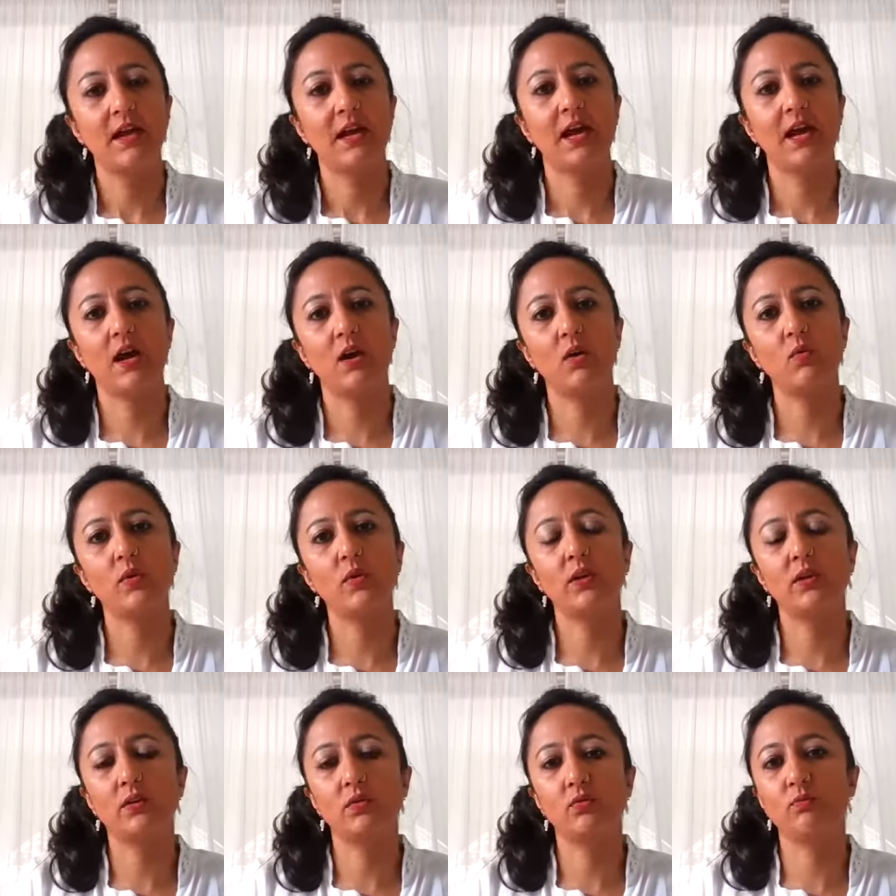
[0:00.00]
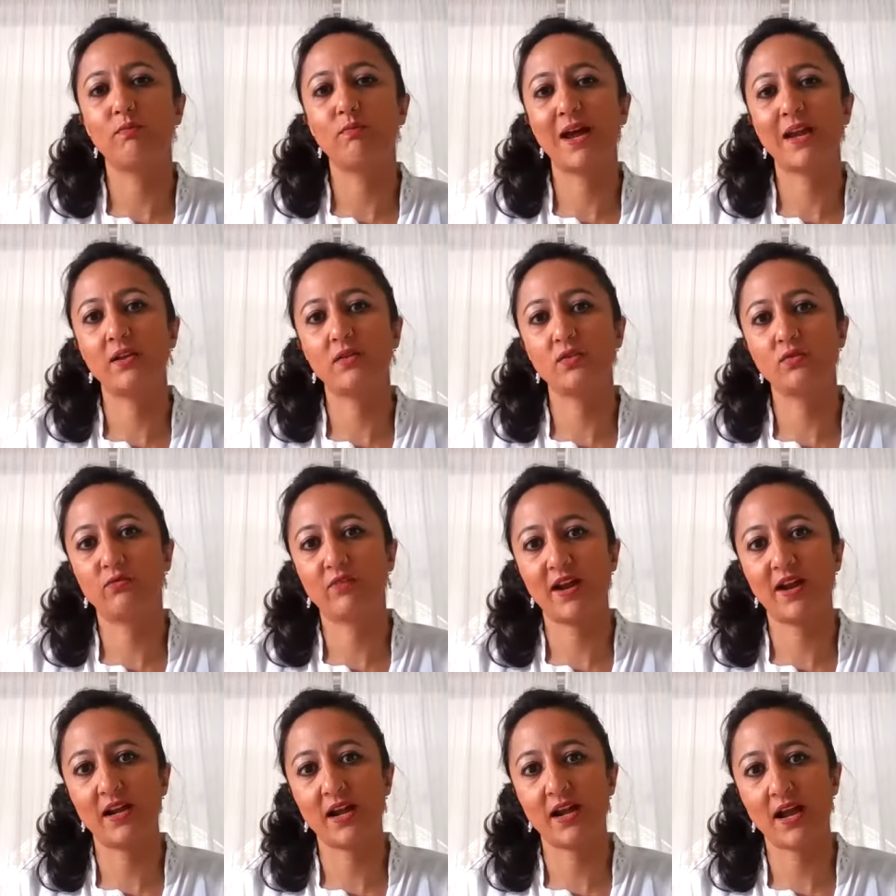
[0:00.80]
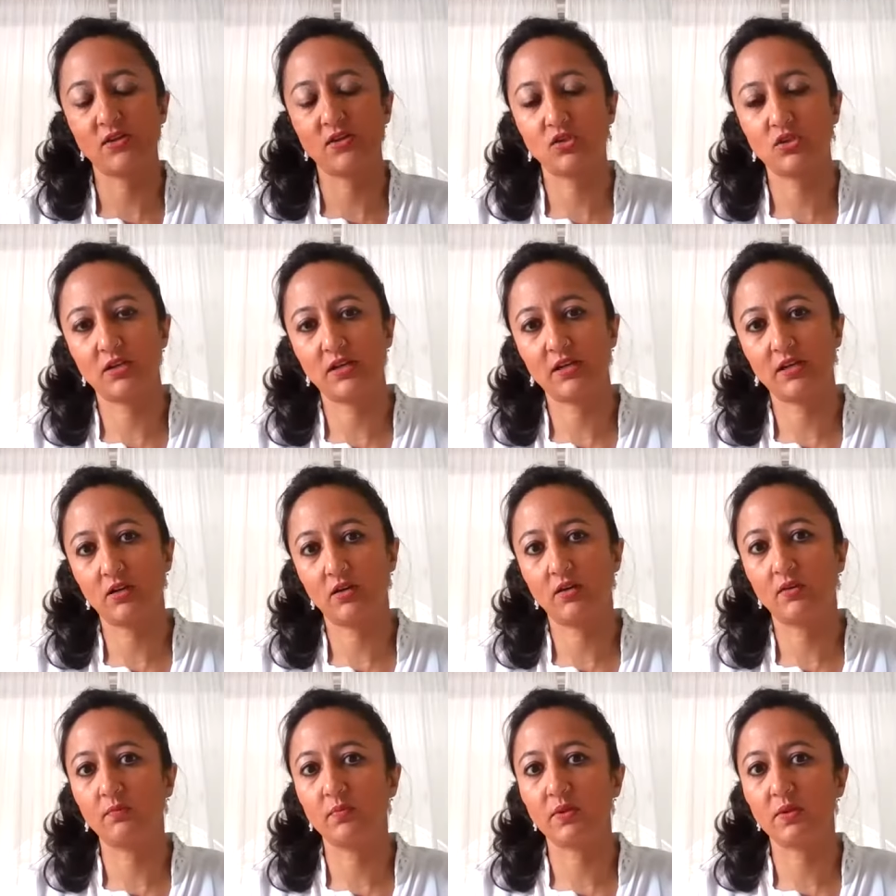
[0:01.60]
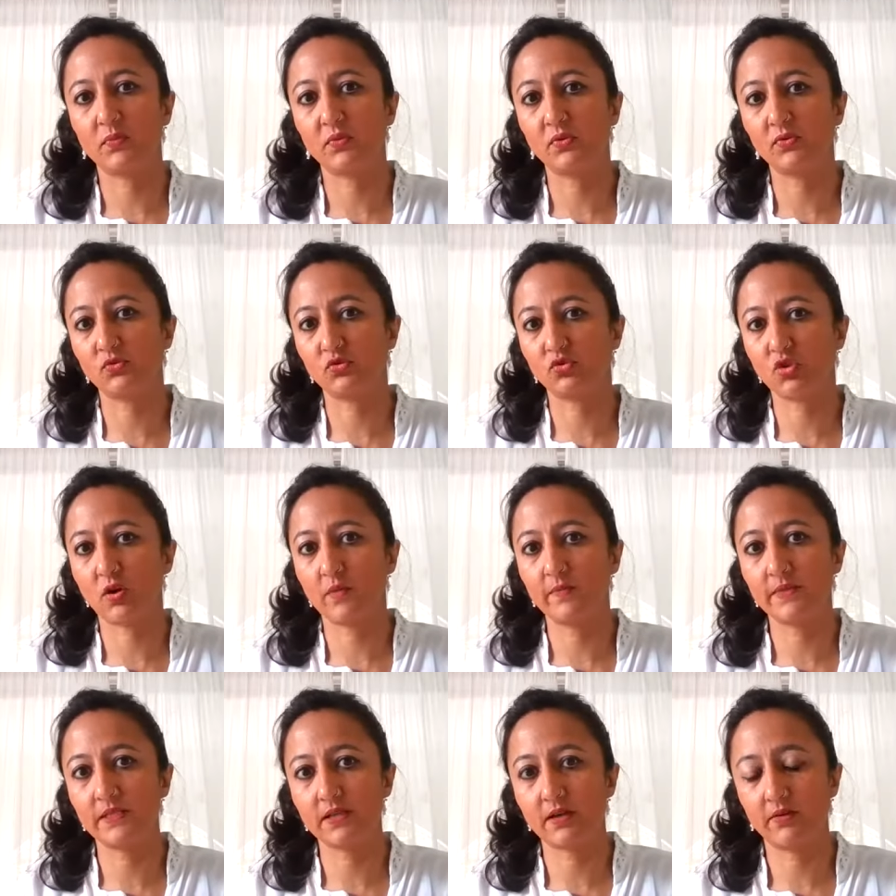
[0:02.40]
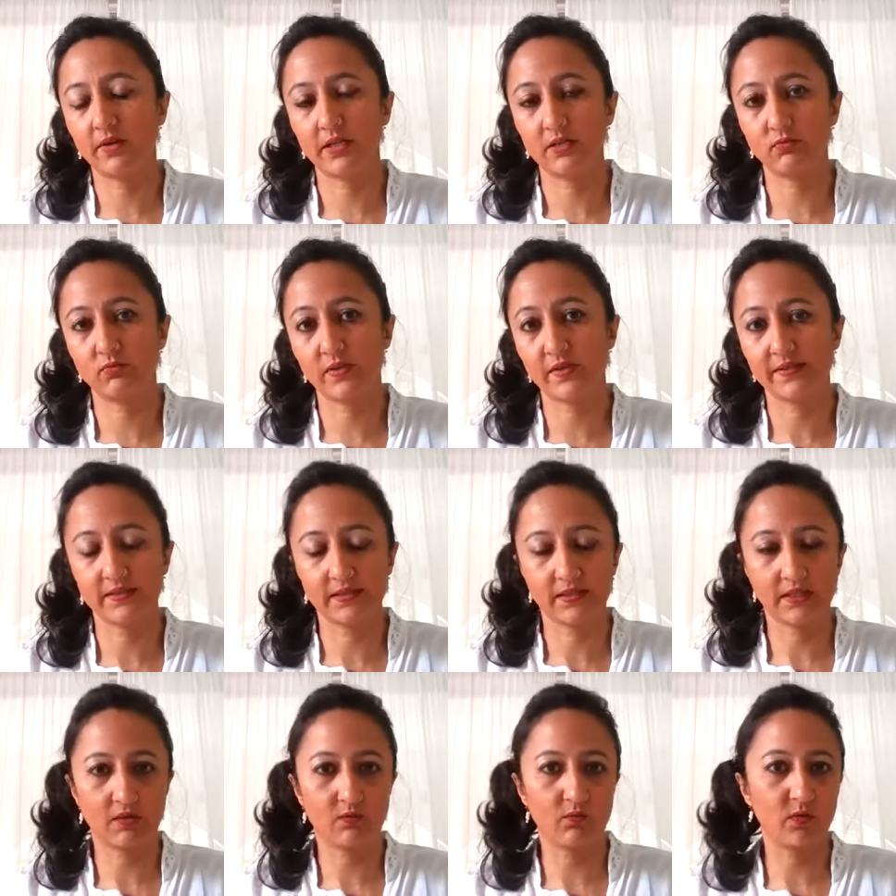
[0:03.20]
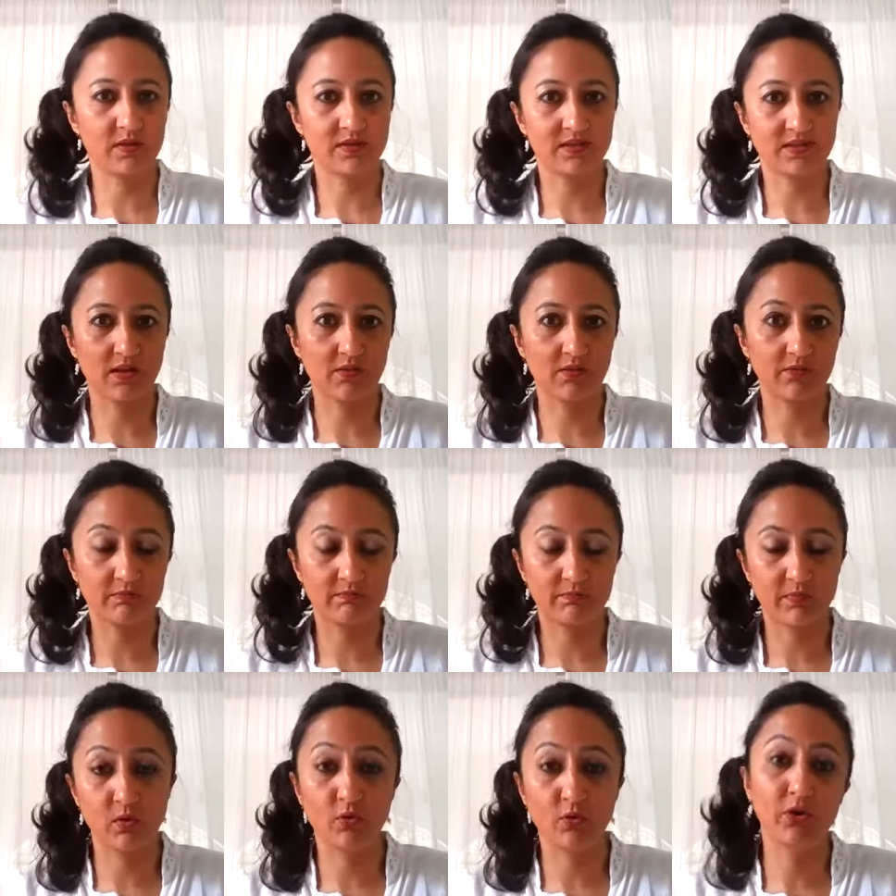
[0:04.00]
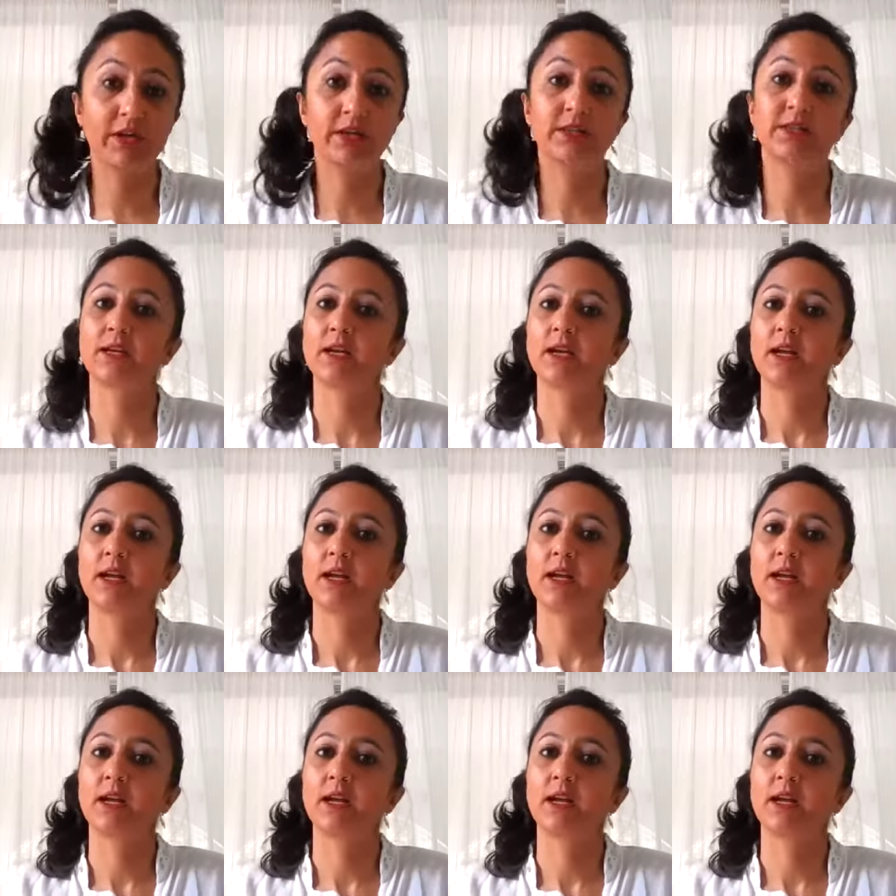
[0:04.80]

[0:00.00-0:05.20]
How are we going to manage financially? A lot of people's jobs are at risk. If we're self-employed,